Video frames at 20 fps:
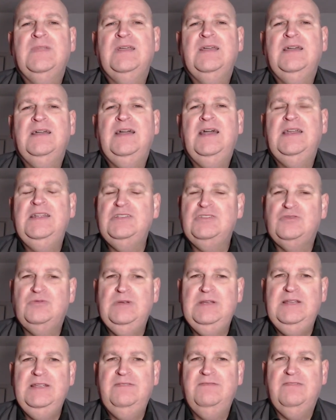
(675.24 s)
and it's
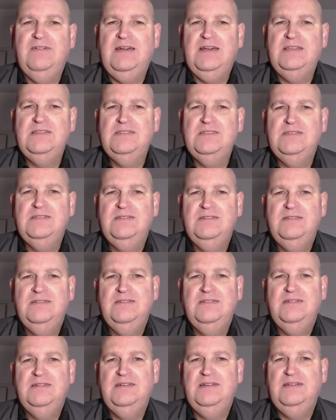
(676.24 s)
really fast.
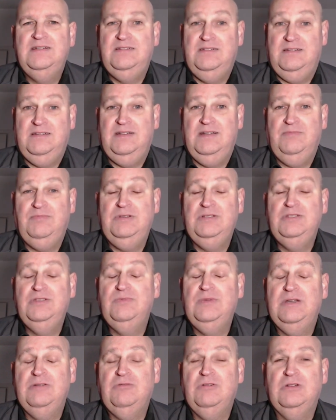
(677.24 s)
And Apple, you
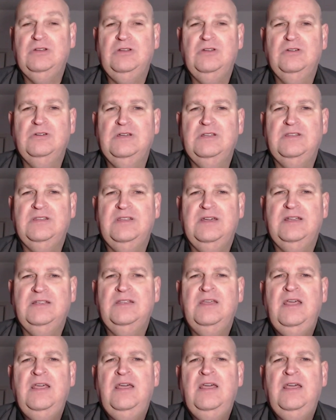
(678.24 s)
might want to look at that.